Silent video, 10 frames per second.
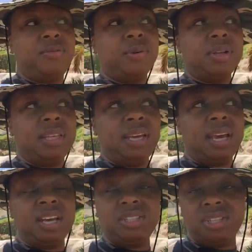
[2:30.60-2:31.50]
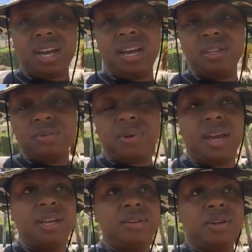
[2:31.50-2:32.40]
for the exchange
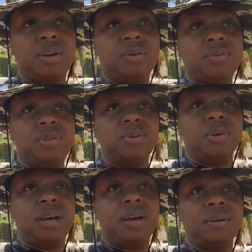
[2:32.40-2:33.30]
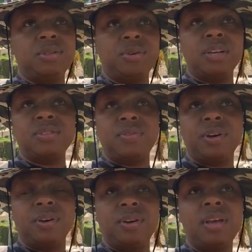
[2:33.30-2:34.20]
rate, you know, to
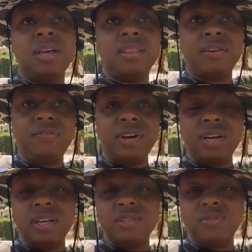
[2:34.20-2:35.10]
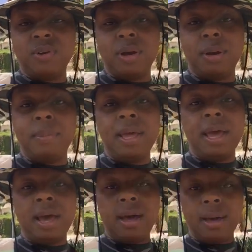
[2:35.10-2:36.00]
transfer the funds from
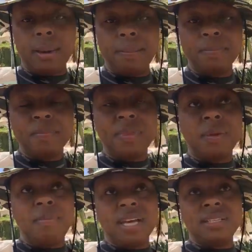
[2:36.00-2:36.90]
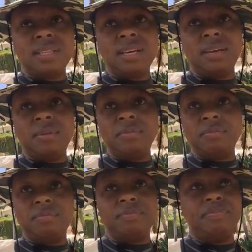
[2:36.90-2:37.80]

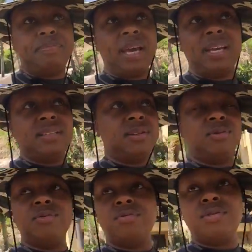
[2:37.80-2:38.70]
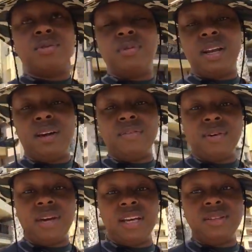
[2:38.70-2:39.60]
Mexican pesos or
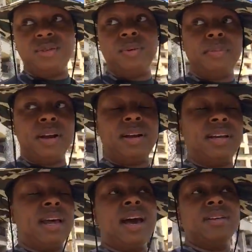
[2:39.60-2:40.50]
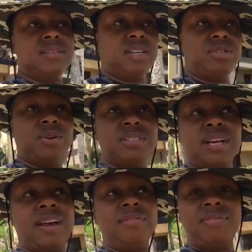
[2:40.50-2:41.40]
whatever into American dollars. They charge
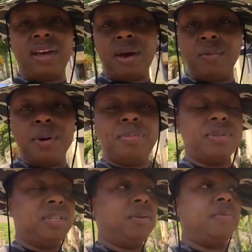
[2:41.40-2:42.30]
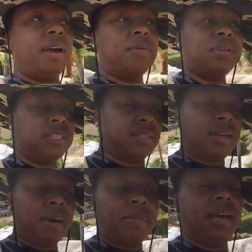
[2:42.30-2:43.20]
like a flat 1% rate, which is
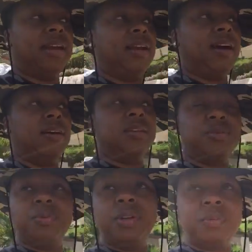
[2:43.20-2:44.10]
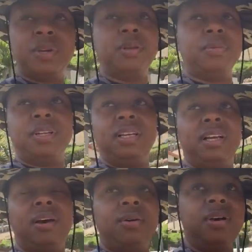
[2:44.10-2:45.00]
not bad at all. It's really, really, really
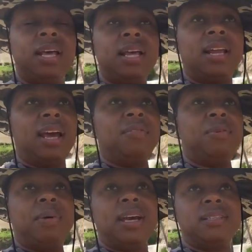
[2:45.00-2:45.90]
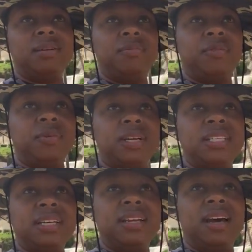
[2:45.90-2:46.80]
low. Like, if you buy something for
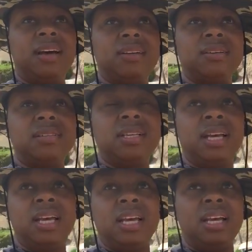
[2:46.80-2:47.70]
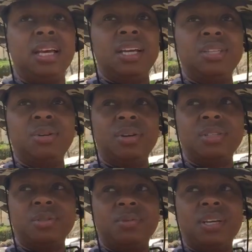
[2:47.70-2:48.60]
what, $10, it
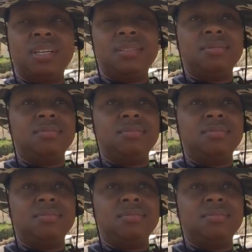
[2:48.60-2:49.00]
charges what,